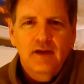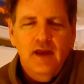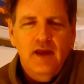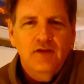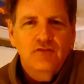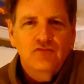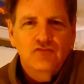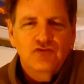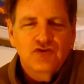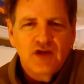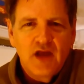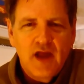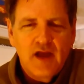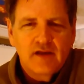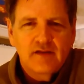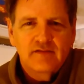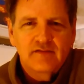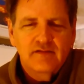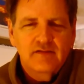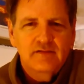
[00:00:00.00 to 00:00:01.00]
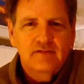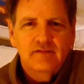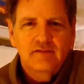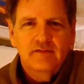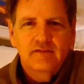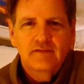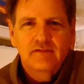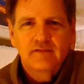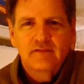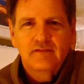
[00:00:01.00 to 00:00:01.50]
Andrew
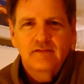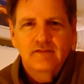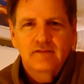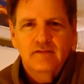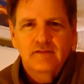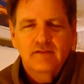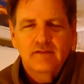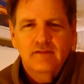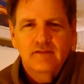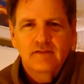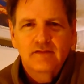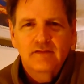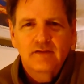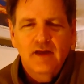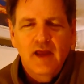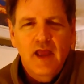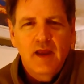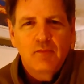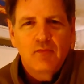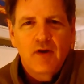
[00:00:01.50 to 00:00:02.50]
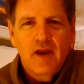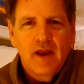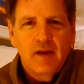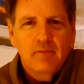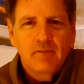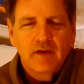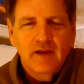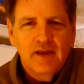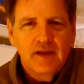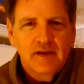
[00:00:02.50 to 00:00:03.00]
Jackson,
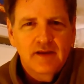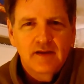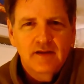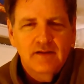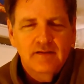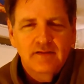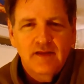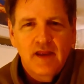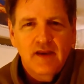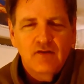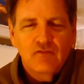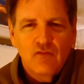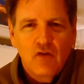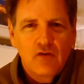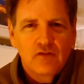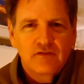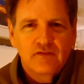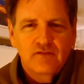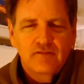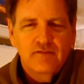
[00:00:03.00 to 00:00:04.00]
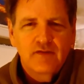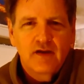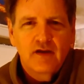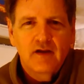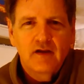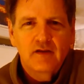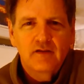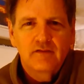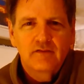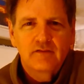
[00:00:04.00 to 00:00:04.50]
Abraham Lincoln, Teddy
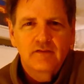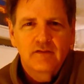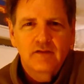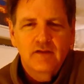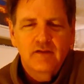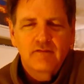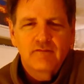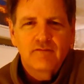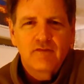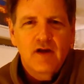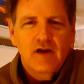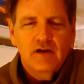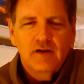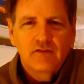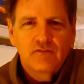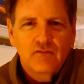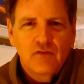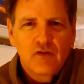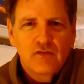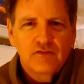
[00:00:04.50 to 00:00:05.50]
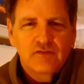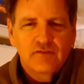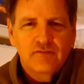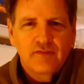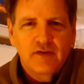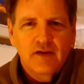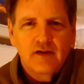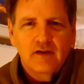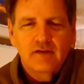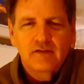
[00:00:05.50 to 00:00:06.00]
Roosevelt, Franklin
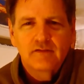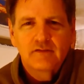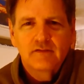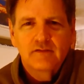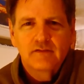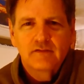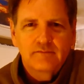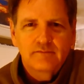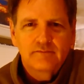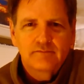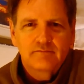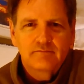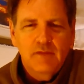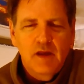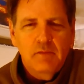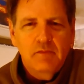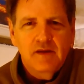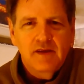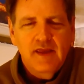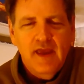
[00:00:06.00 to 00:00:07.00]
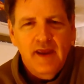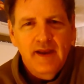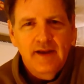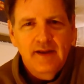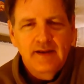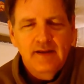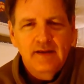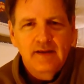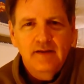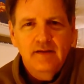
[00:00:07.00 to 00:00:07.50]
Roosevelt, maybe
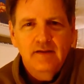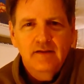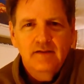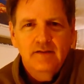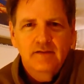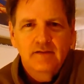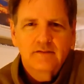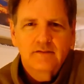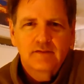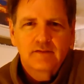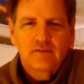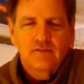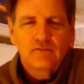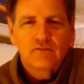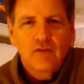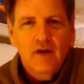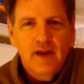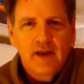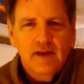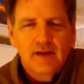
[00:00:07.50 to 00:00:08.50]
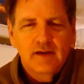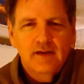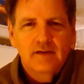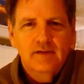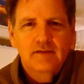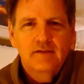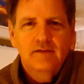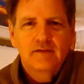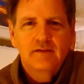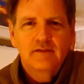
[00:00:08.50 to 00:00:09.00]
Kennedy,
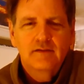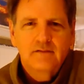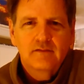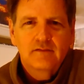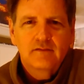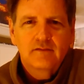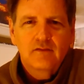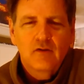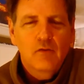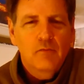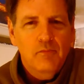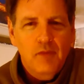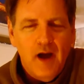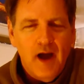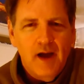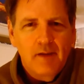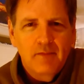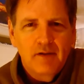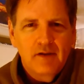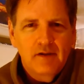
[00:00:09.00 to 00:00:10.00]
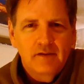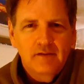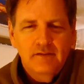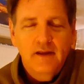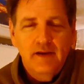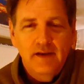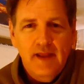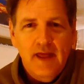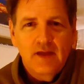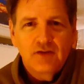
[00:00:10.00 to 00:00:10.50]
Reagan, Obama,
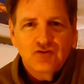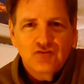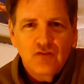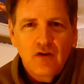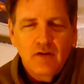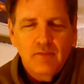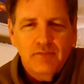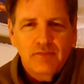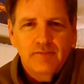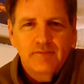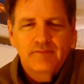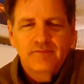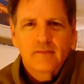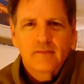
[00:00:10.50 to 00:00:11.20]
and now Trump.